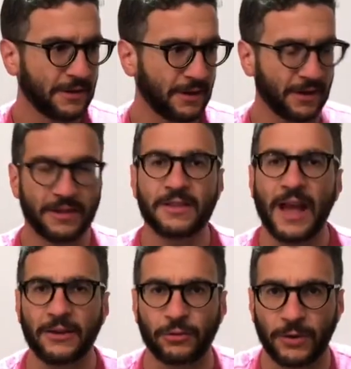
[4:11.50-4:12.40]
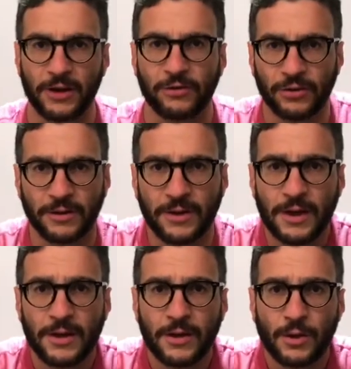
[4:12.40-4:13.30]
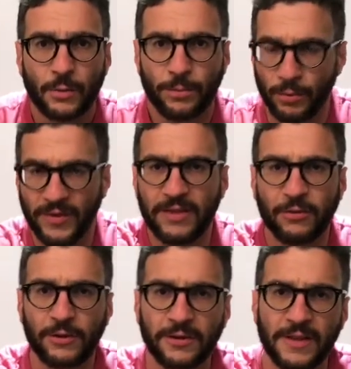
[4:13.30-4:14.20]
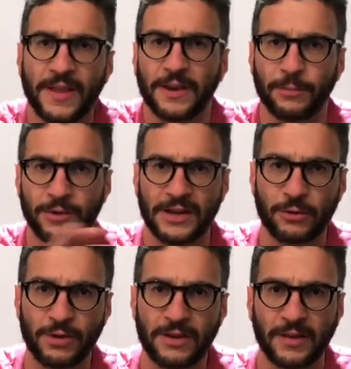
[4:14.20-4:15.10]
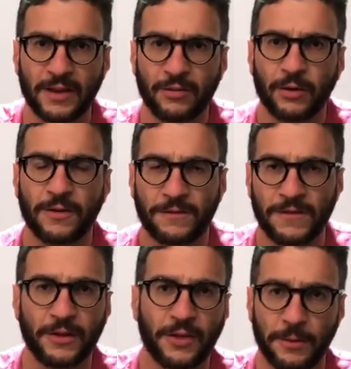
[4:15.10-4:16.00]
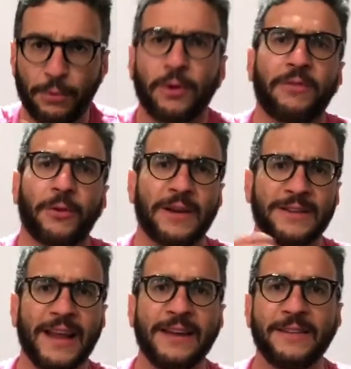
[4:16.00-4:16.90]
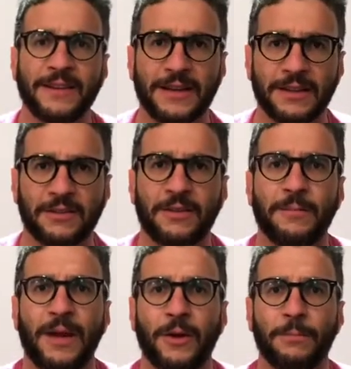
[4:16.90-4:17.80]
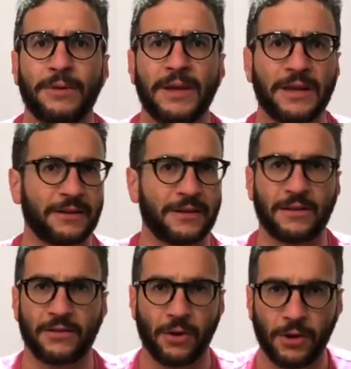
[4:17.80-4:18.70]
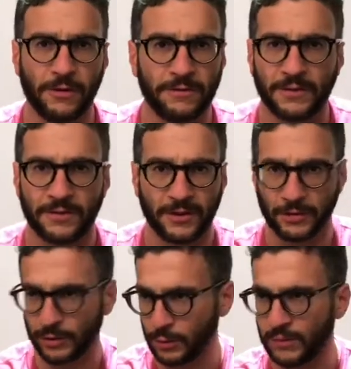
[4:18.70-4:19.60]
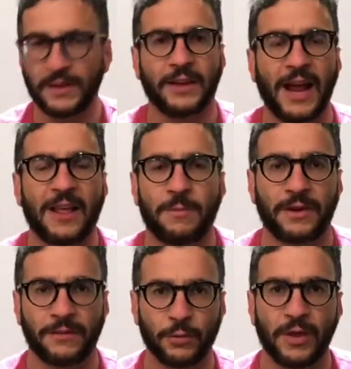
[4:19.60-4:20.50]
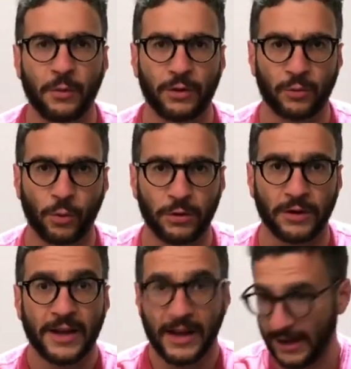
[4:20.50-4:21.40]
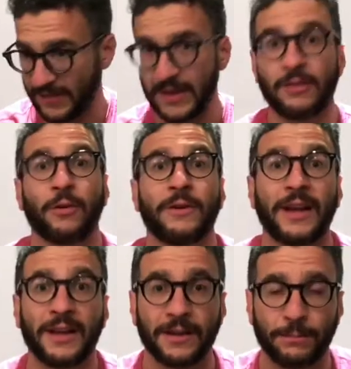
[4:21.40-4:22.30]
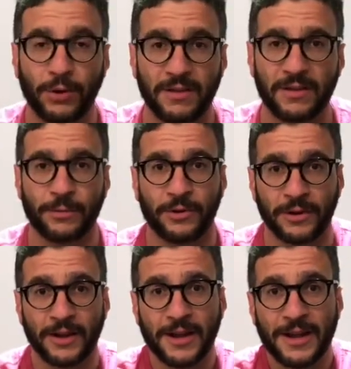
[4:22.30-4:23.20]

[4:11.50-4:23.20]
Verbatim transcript: uh, saturation, but when they start to see that number decrease, they start to feel that a part of their identity is somehow being dissolved and they're losing an aspect of who they once were, and they start getting depressed about it.